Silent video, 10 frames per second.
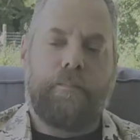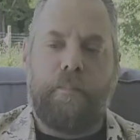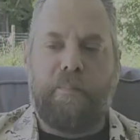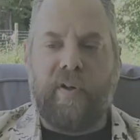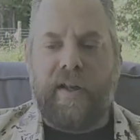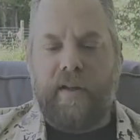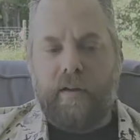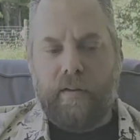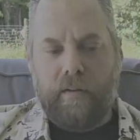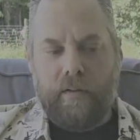But
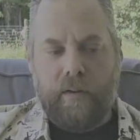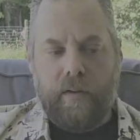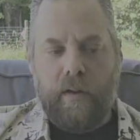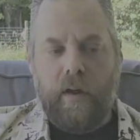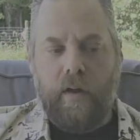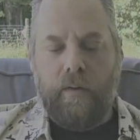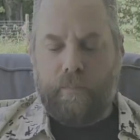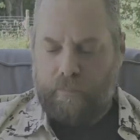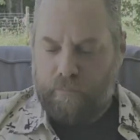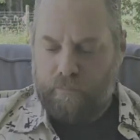I'll
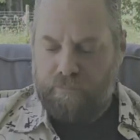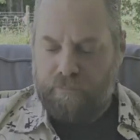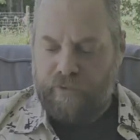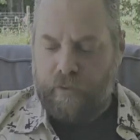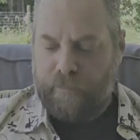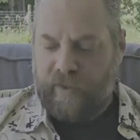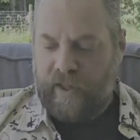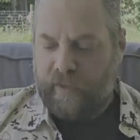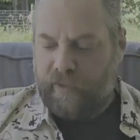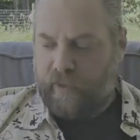shoot them
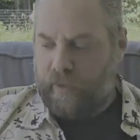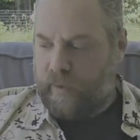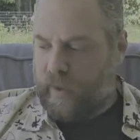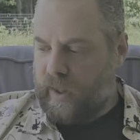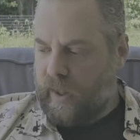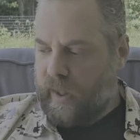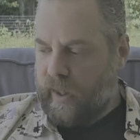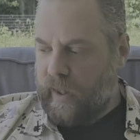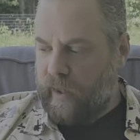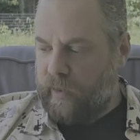fast,
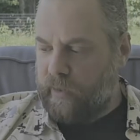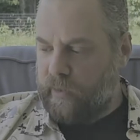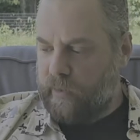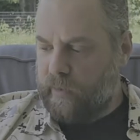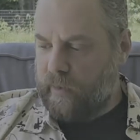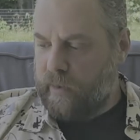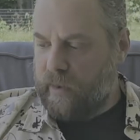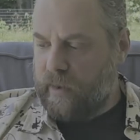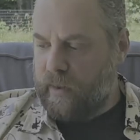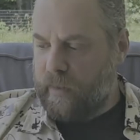and what
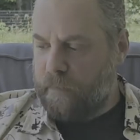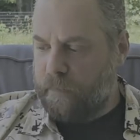am